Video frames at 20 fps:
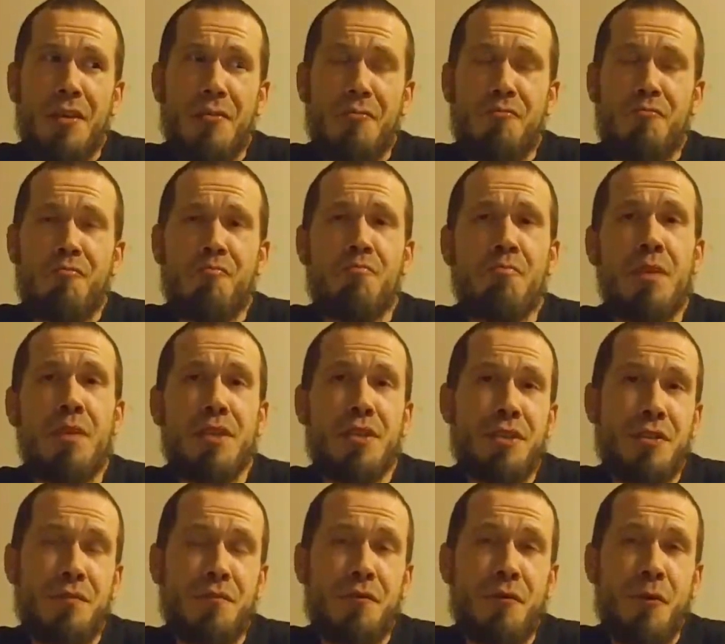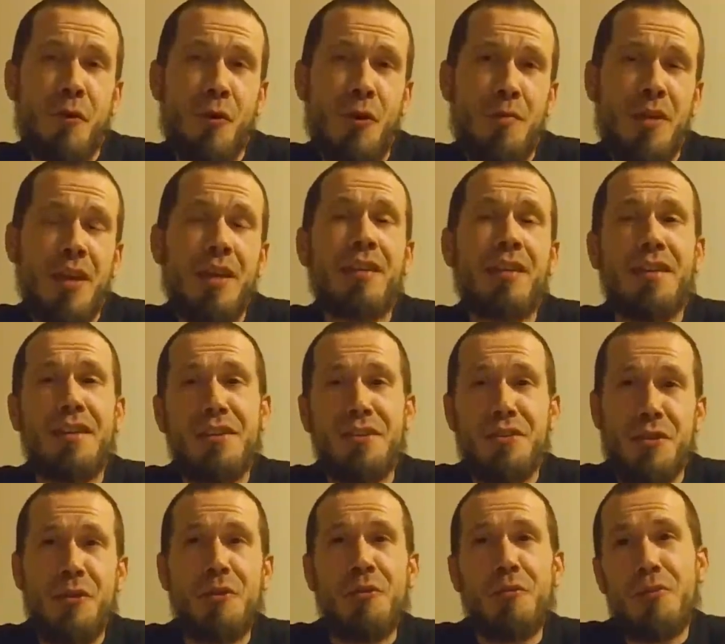misinforming his
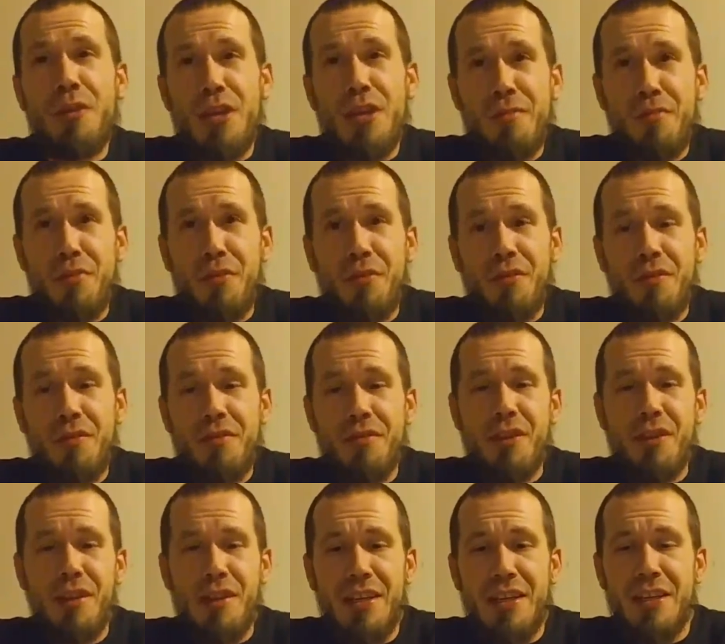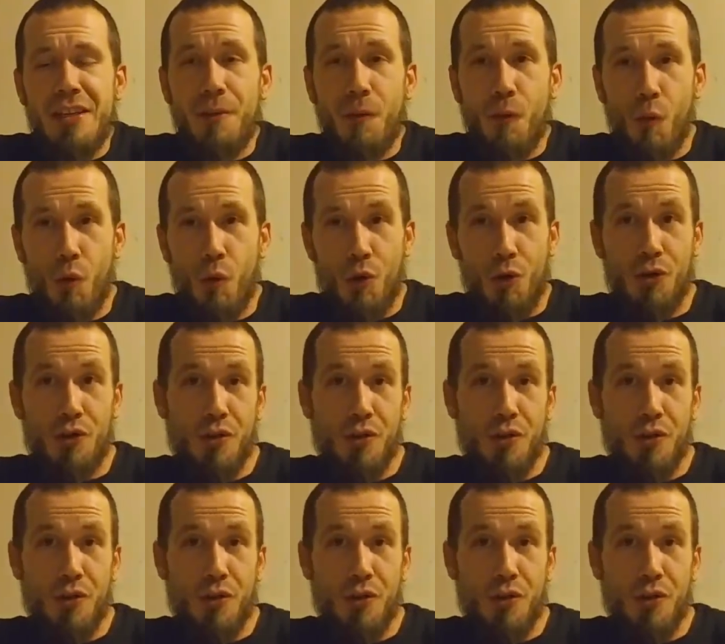own people that he had worked